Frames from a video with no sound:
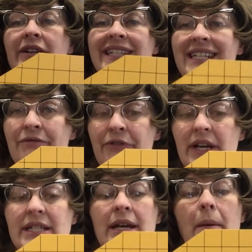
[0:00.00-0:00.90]

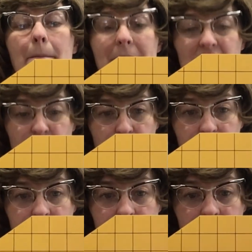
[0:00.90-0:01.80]
different
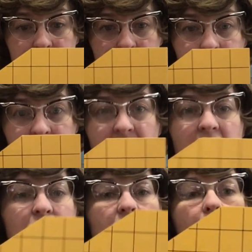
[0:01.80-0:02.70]
measurements.
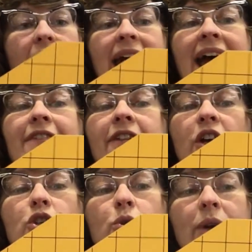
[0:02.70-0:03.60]
So I have
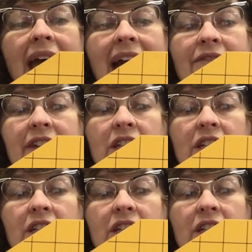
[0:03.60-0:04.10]
2.5